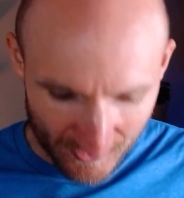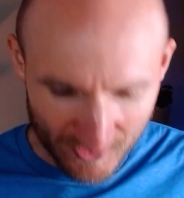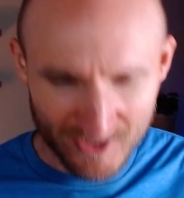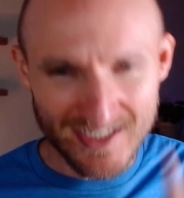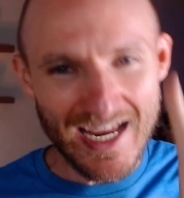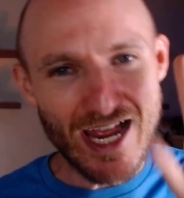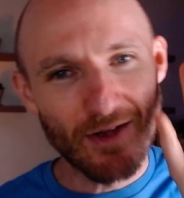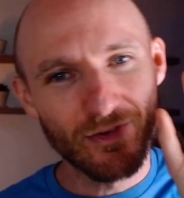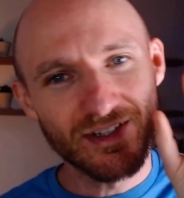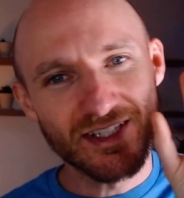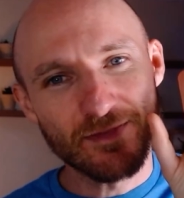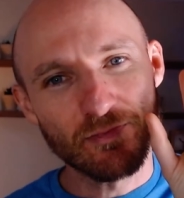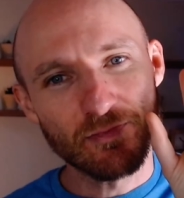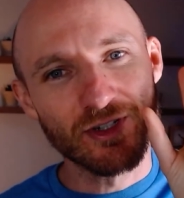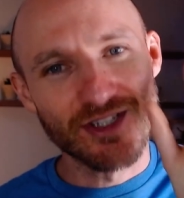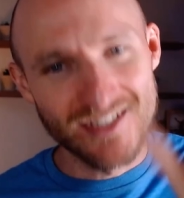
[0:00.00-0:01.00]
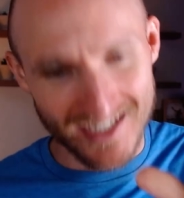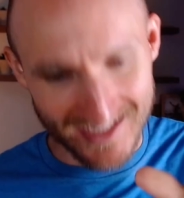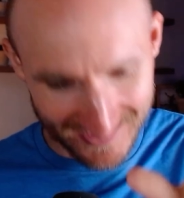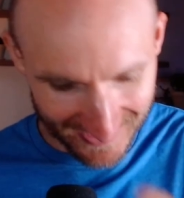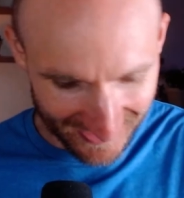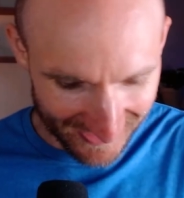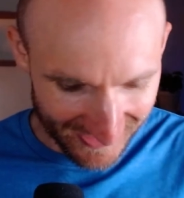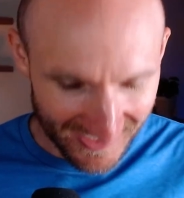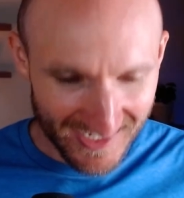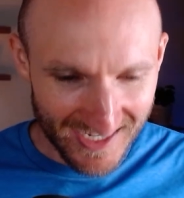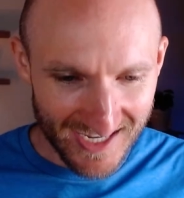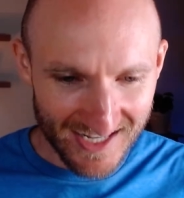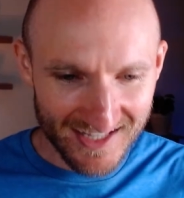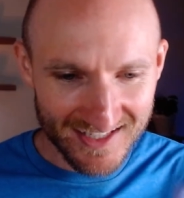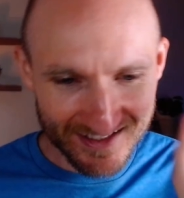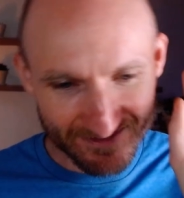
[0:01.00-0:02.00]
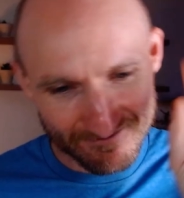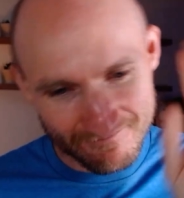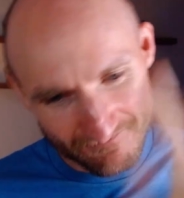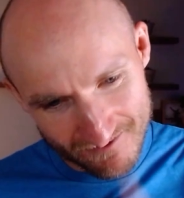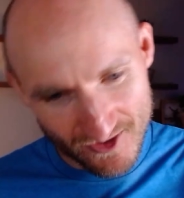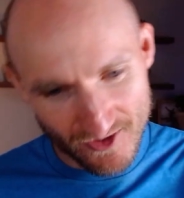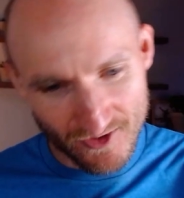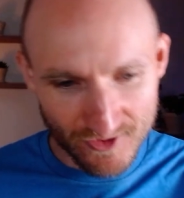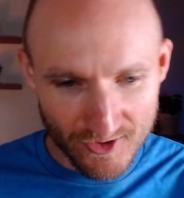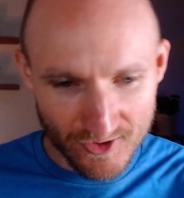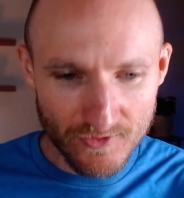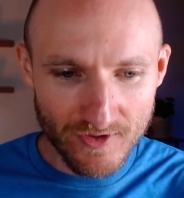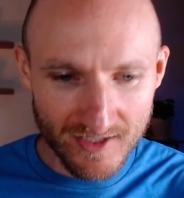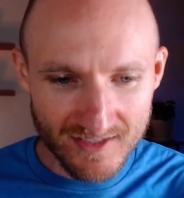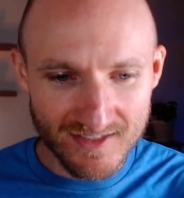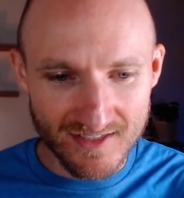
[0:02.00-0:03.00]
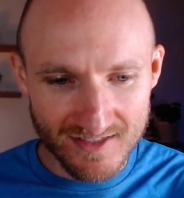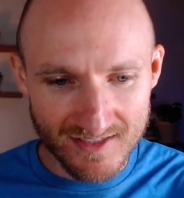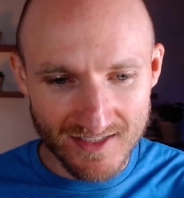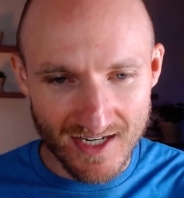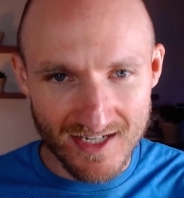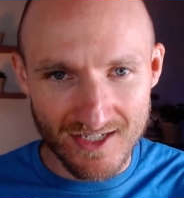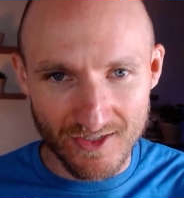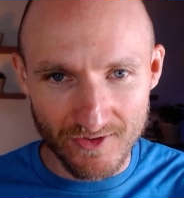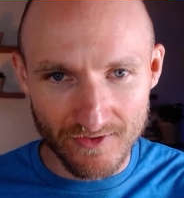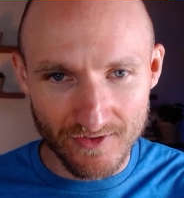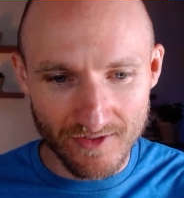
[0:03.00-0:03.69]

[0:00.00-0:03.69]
is how it's presented. And I think, so there's 2 things to say here. The